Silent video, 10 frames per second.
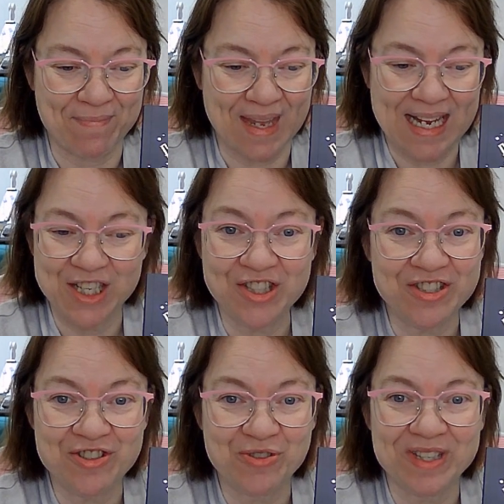just
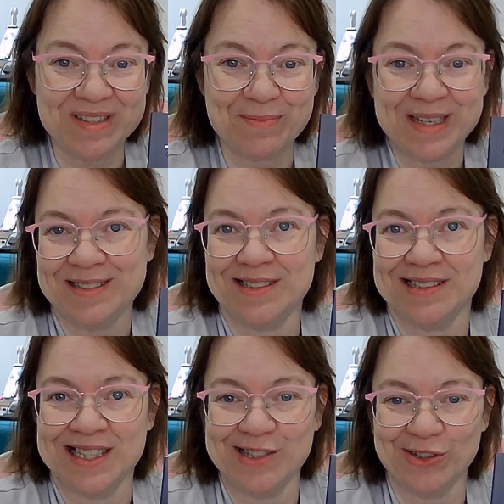enjoy them. I
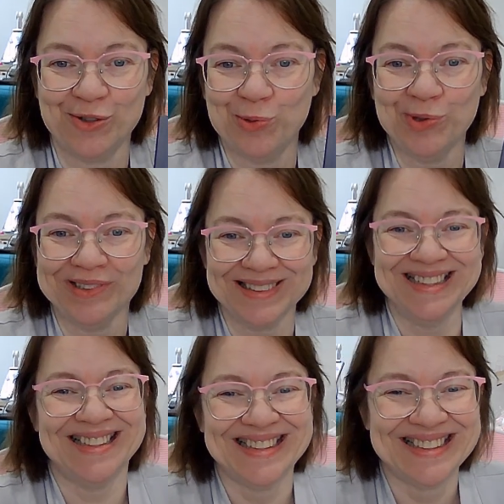think they're cool.
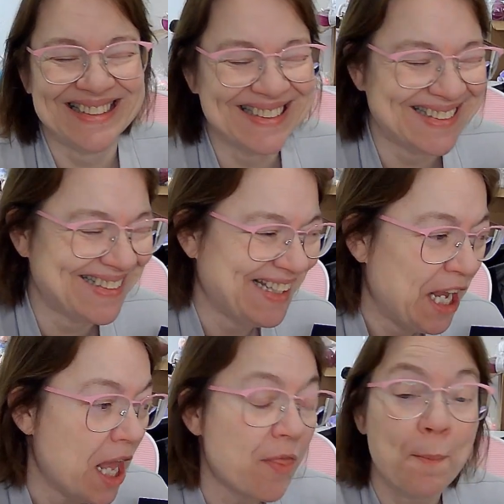
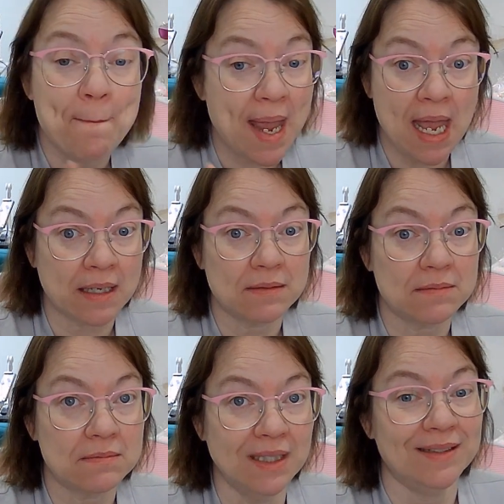They're bad.
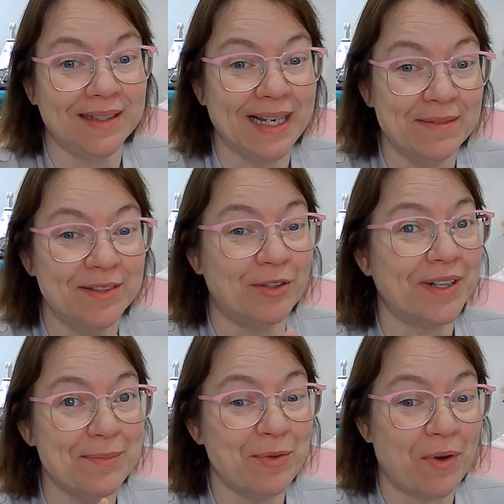Don't
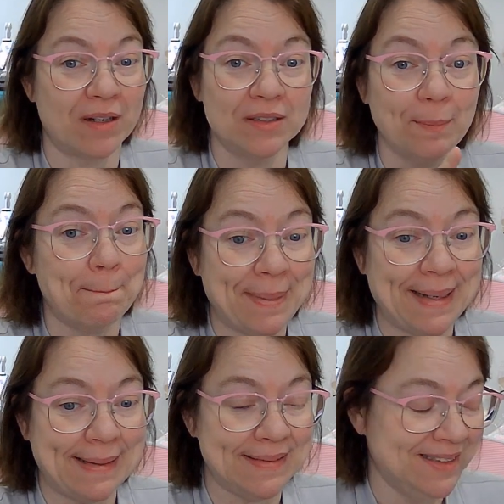get me wrong. They're
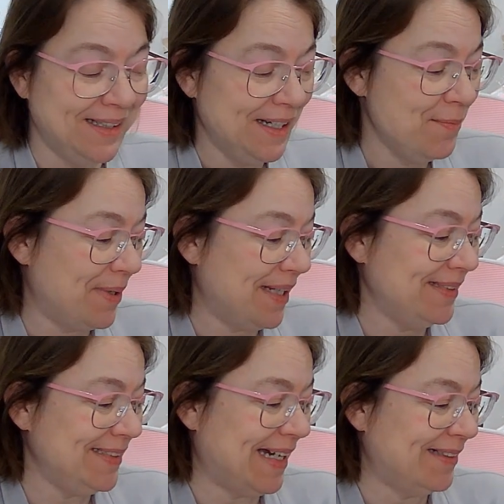bad.
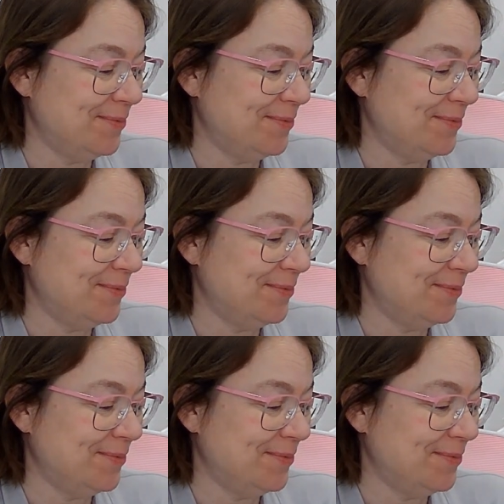But yeah,